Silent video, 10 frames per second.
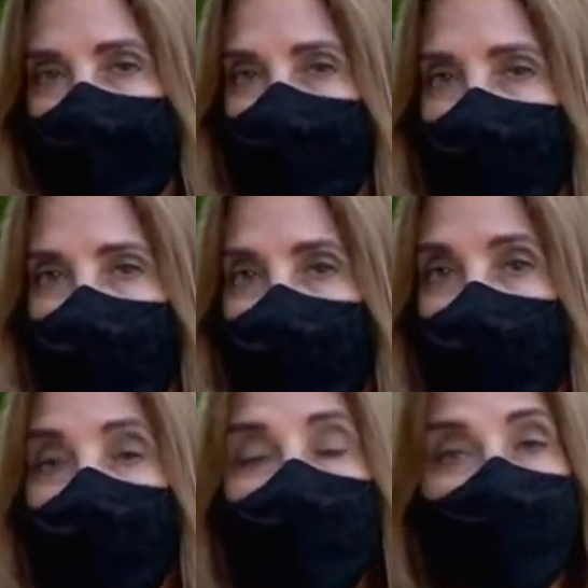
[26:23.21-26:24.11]
China
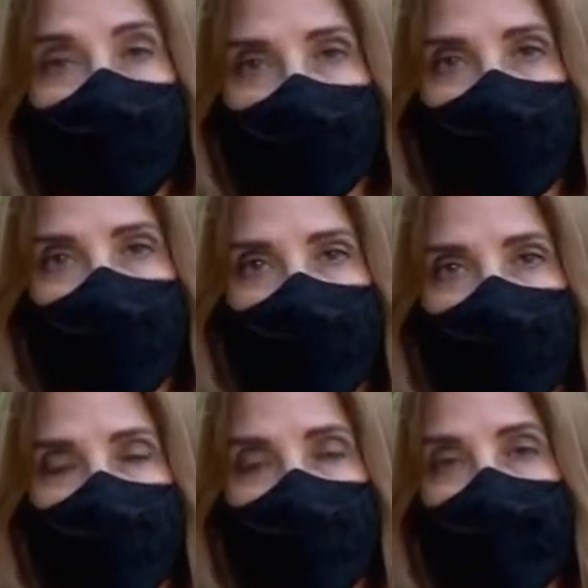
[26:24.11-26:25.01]
was not
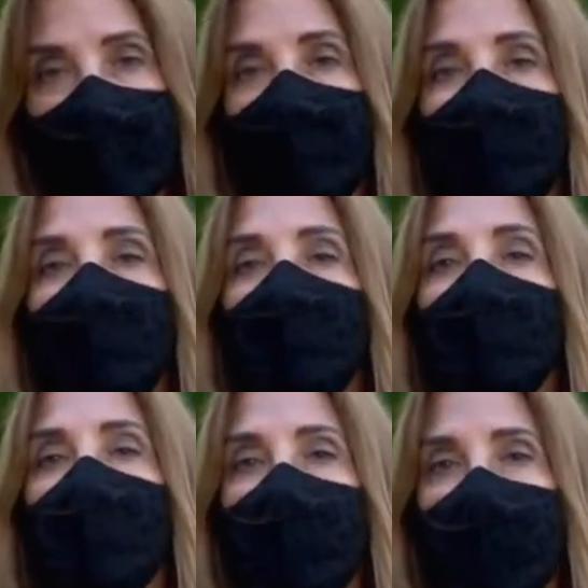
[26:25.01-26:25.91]
included due to
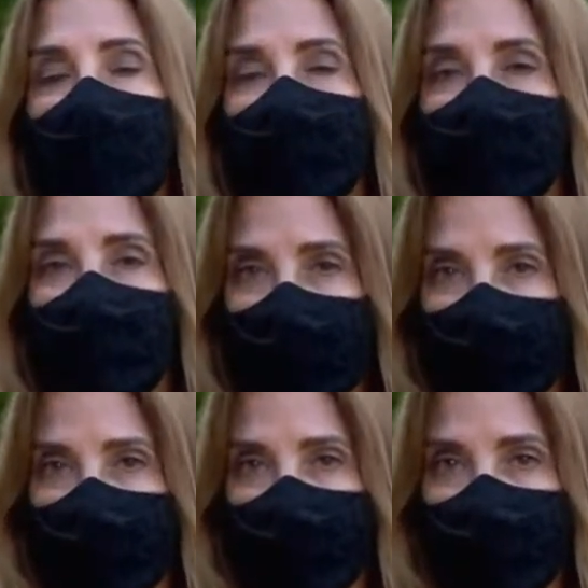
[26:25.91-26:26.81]
a lack of
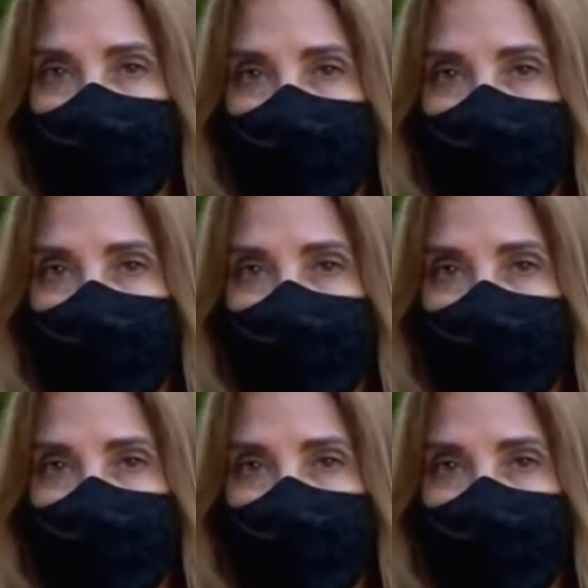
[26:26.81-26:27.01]
data.